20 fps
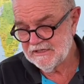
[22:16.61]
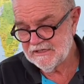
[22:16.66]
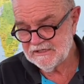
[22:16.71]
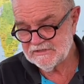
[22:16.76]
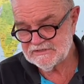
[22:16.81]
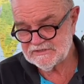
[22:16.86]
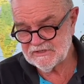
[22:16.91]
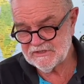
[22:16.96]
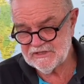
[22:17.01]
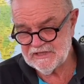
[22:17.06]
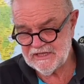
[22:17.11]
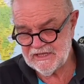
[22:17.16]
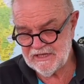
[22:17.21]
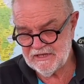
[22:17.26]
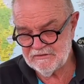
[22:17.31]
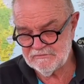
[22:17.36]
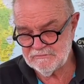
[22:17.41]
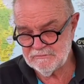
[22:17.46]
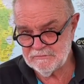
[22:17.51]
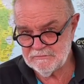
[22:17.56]
And so
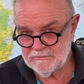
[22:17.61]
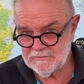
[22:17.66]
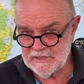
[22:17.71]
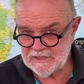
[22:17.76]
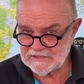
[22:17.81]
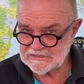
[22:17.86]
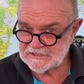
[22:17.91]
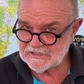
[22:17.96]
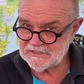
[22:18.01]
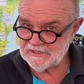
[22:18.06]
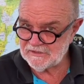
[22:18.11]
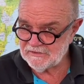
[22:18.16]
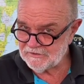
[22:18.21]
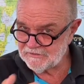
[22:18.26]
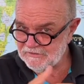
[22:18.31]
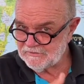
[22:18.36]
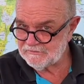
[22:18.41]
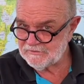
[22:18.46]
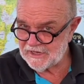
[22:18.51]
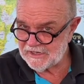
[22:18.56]
they're meant to get
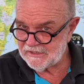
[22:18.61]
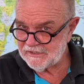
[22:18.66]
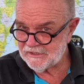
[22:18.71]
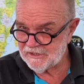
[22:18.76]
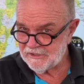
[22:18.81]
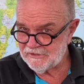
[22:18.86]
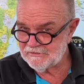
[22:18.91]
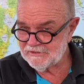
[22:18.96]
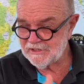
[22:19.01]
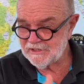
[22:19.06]
on the radio